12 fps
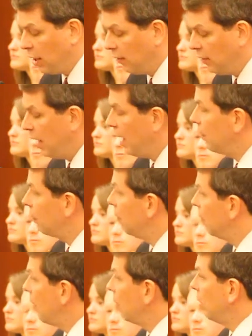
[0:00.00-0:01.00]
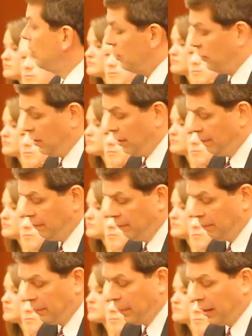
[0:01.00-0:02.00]
cuts in every federal agency,
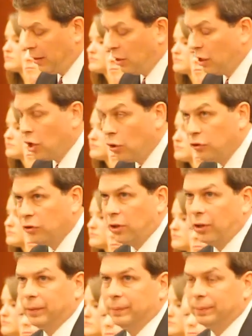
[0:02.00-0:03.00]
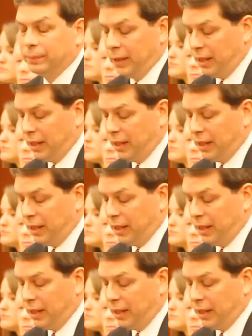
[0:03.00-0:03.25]
the Coast Guard